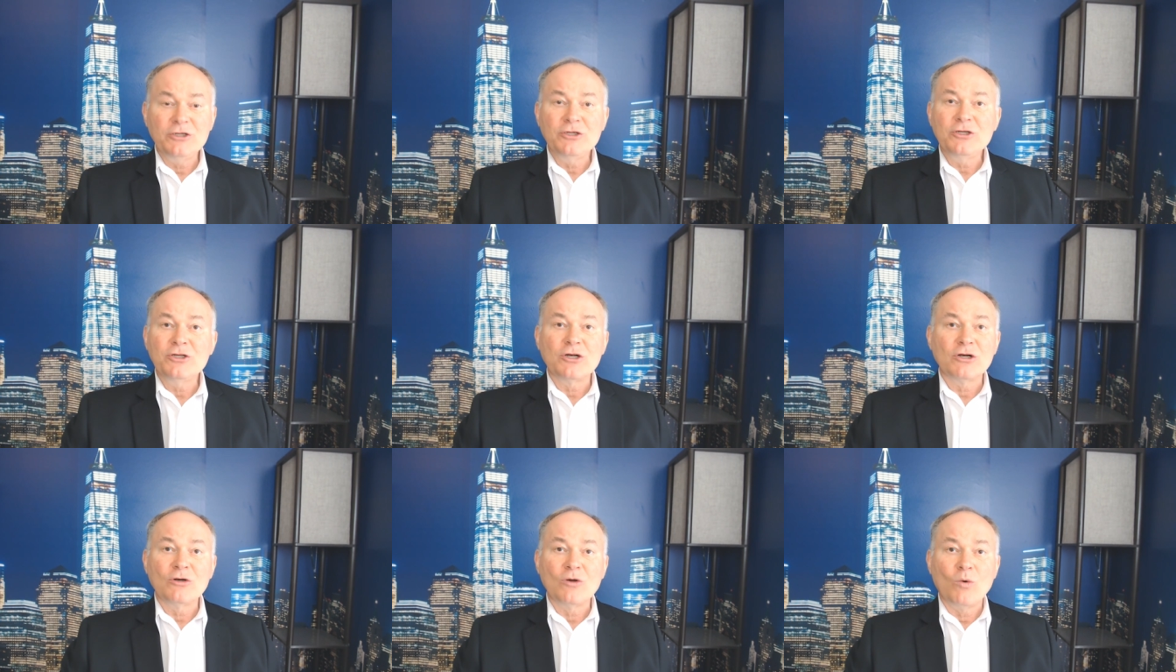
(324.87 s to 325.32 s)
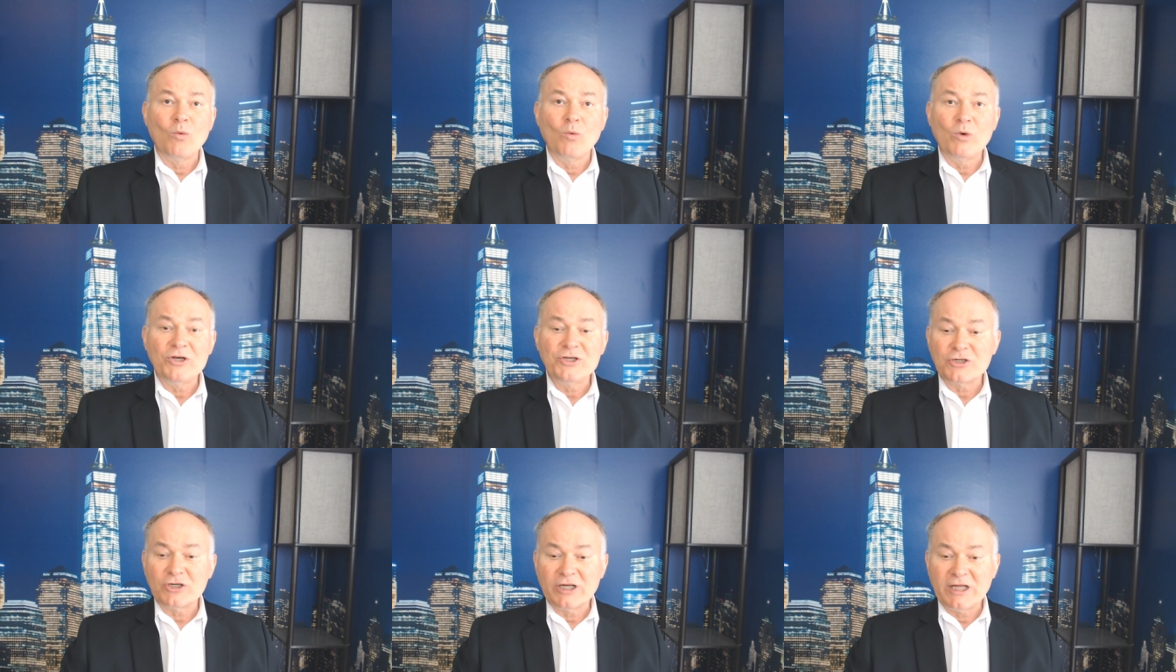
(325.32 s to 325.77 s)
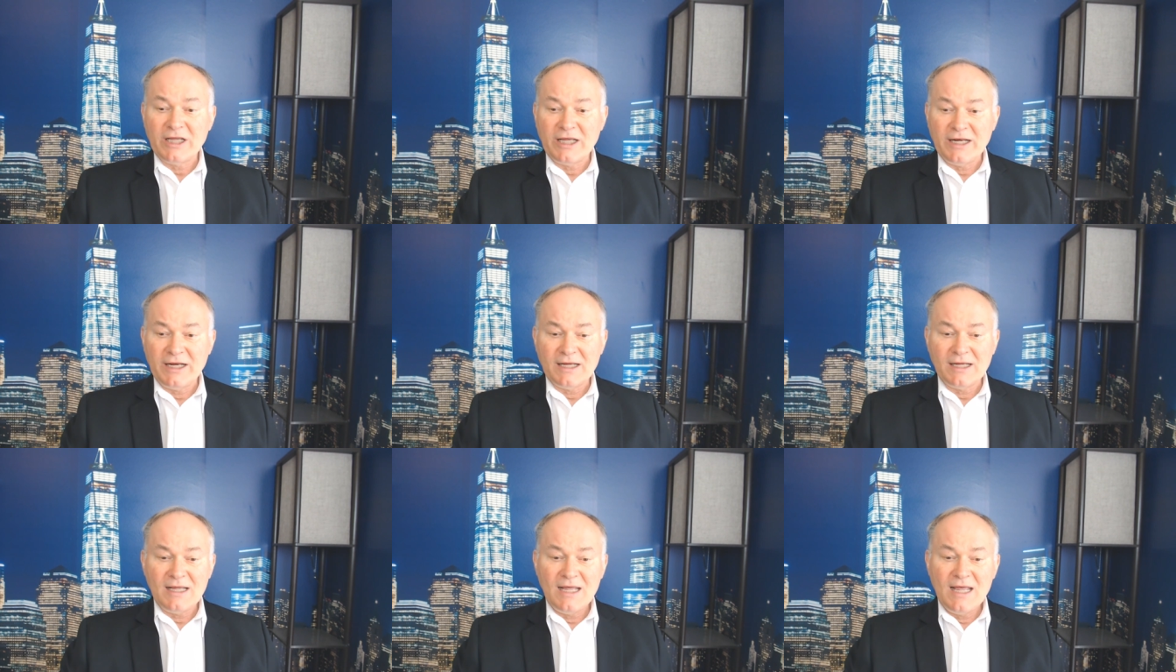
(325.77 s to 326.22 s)
You don't know what you're
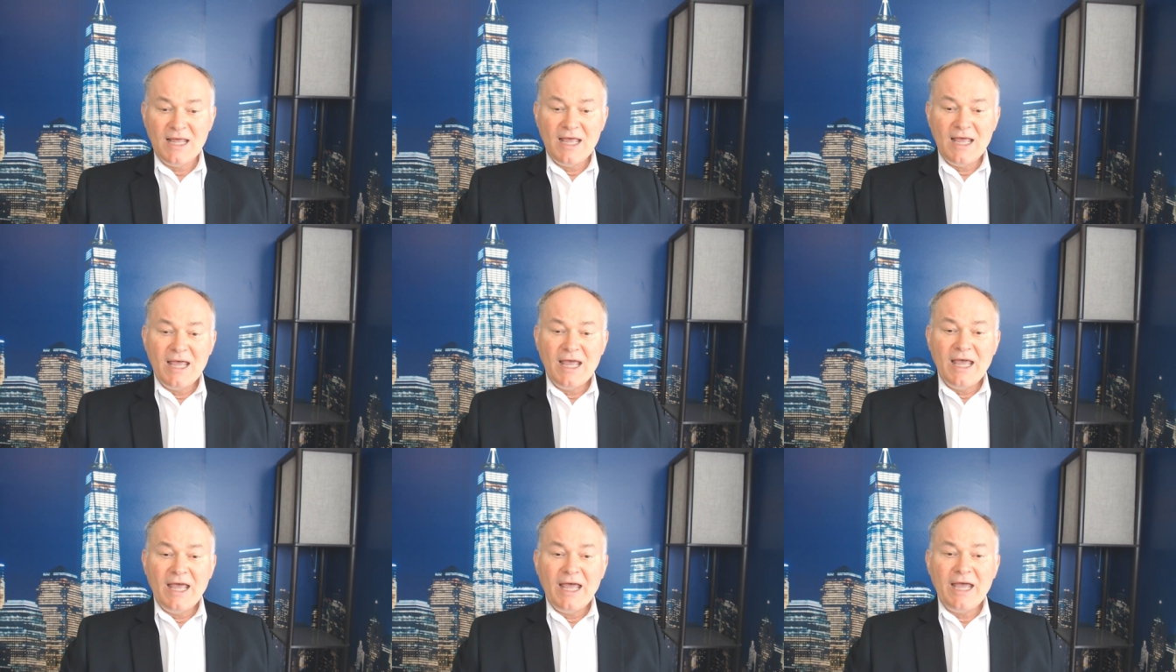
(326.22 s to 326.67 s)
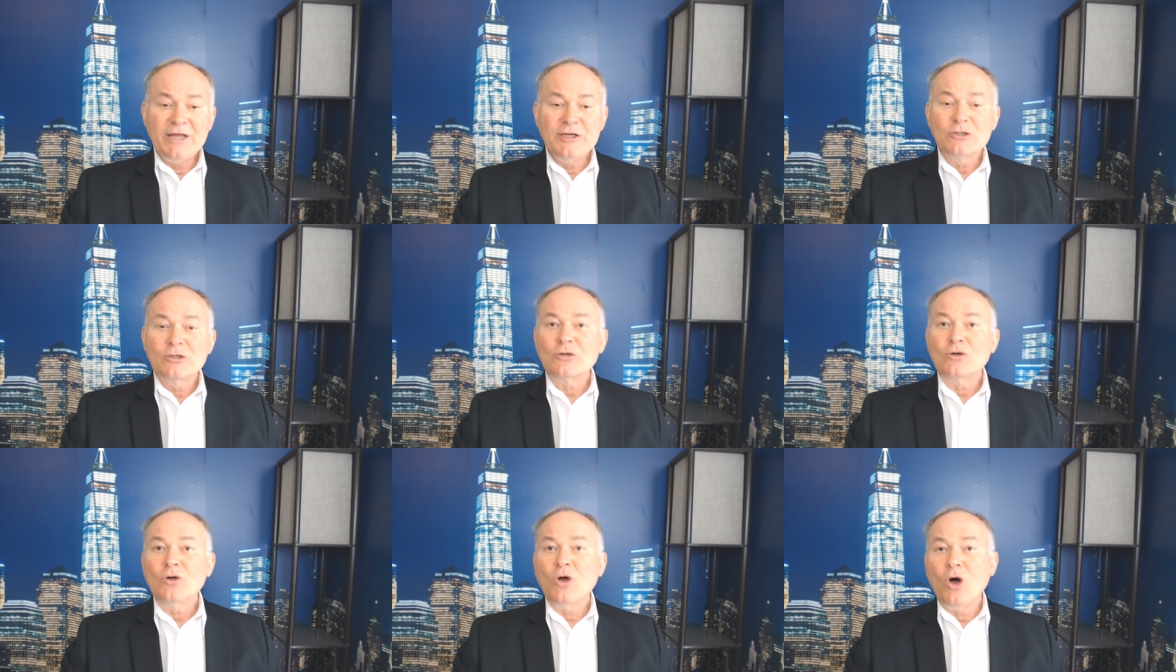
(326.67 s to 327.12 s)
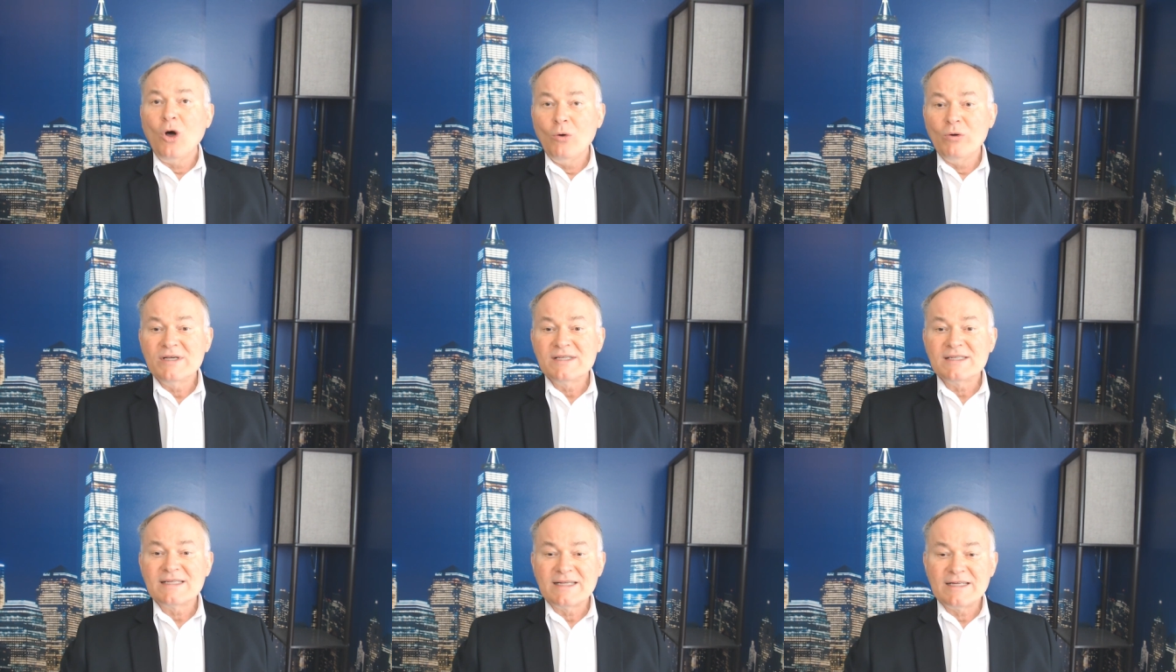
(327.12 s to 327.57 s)
getting, and you could
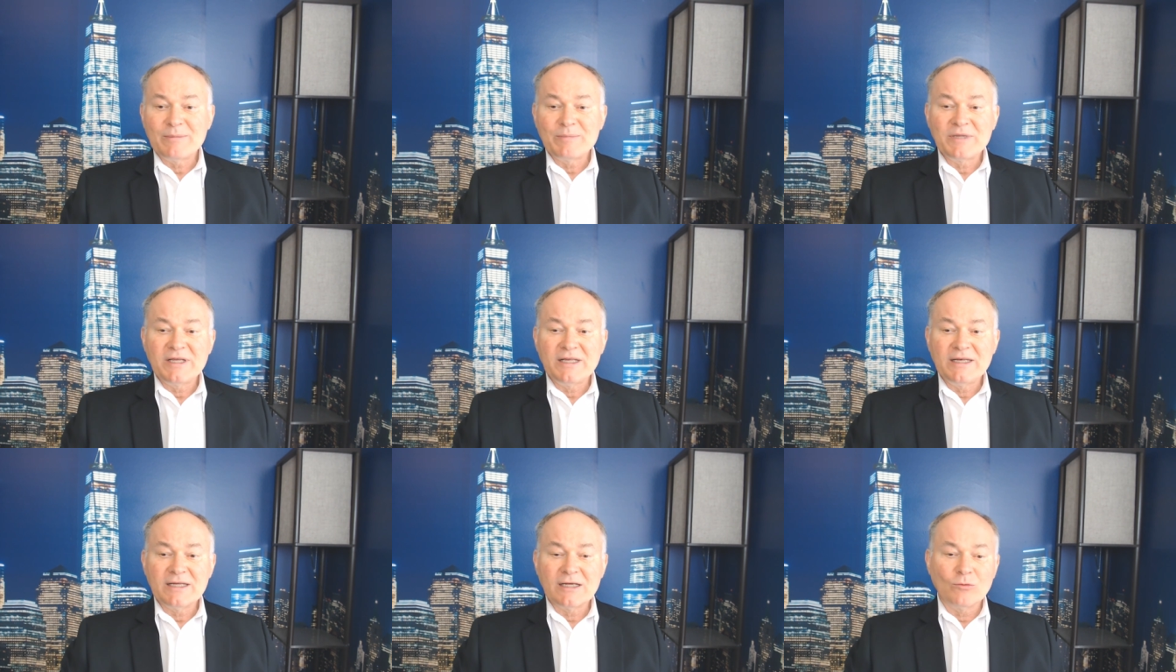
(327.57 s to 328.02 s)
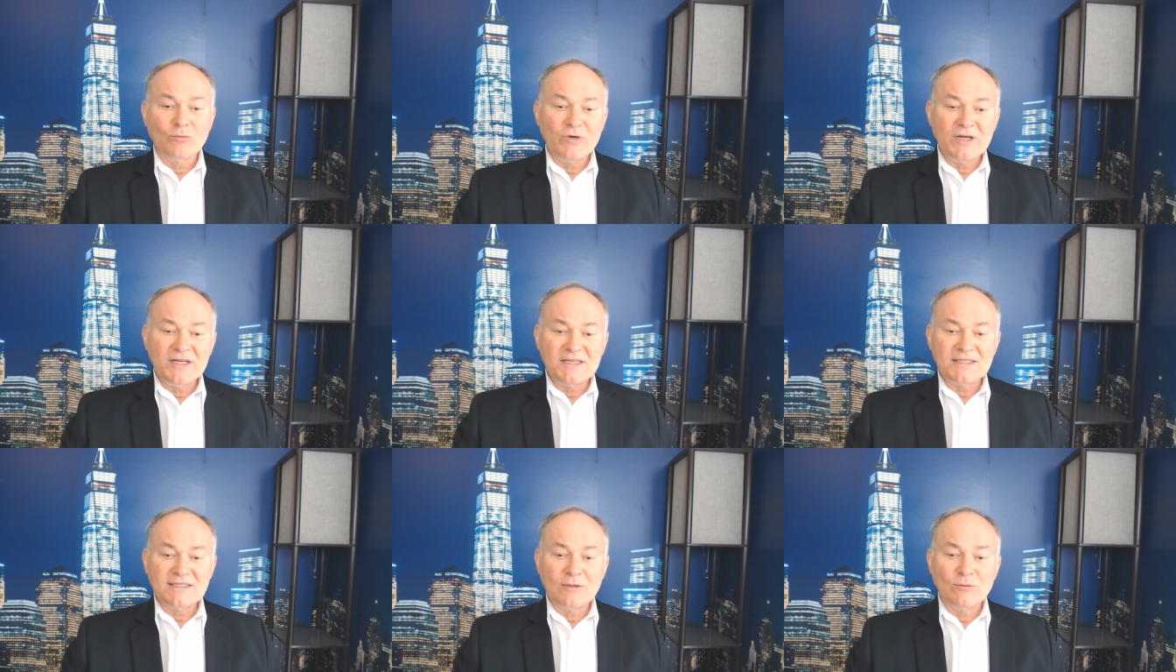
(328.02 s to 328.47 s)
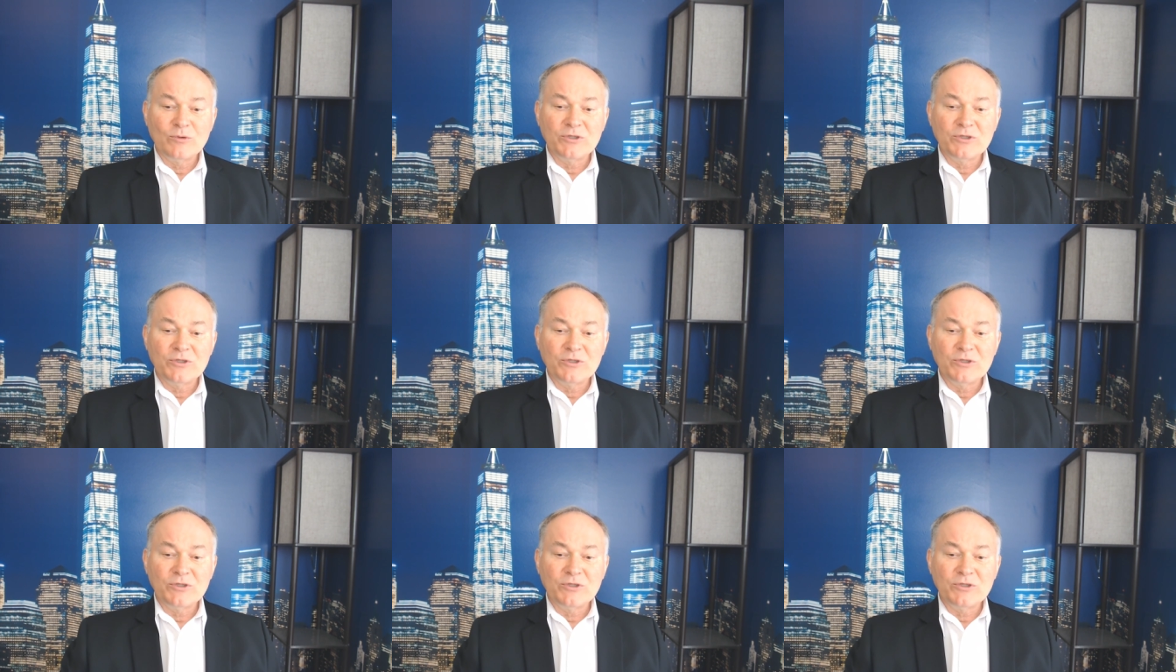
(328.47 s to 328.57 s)
always end up getting arrested,